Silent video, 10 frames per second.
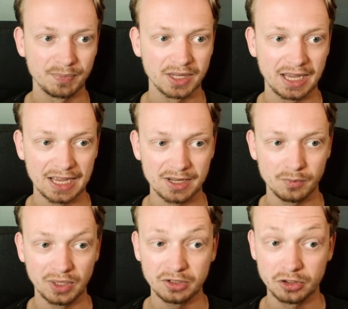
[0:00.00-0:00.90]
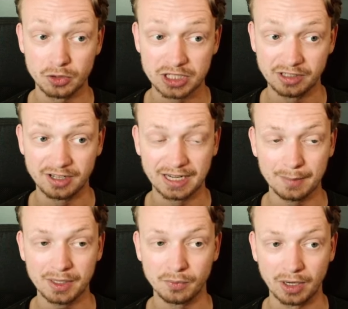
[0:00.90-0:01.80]
when you're using a
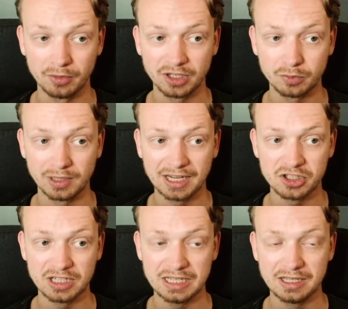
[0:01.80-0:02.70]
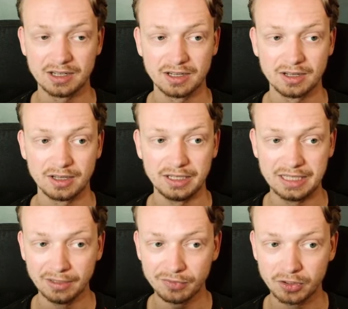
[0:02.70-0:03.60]
dynamic route, it will actually
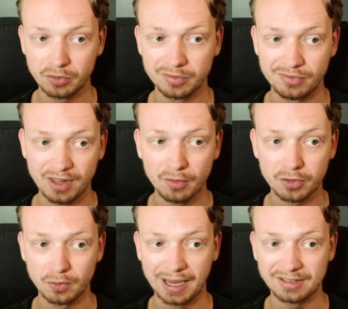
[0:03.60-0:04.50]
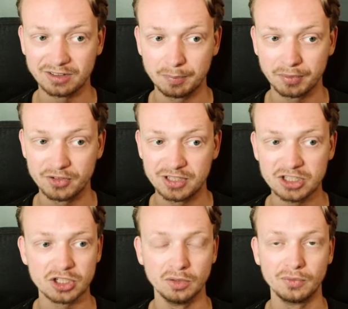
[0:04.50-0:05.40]
give you the value at the
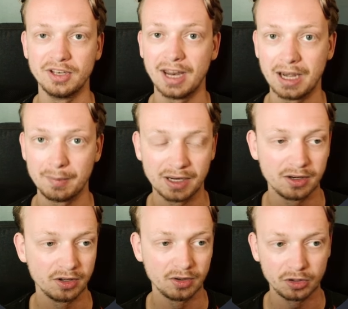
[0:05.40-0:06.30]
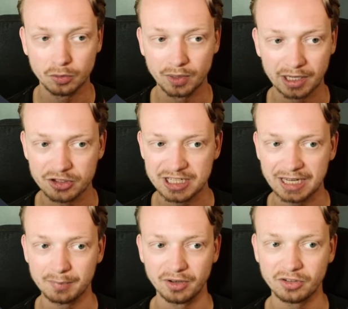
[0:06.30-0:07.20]
position of the dynamic URL
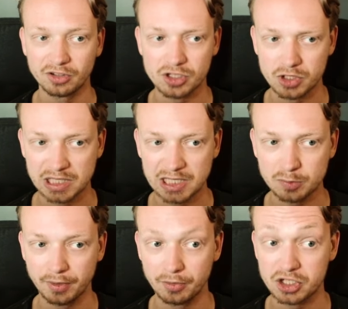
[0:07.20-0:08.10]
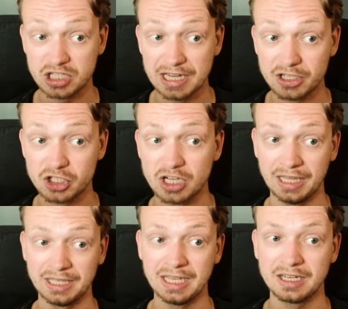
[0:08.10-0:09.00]
segment. So /post/
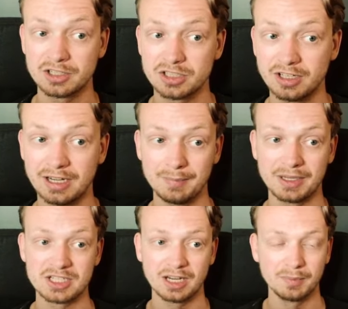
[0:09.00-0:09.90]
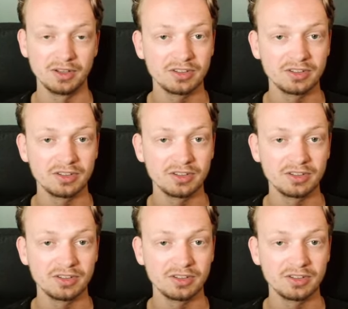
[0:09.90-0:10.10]
and then there's the dynamic segment.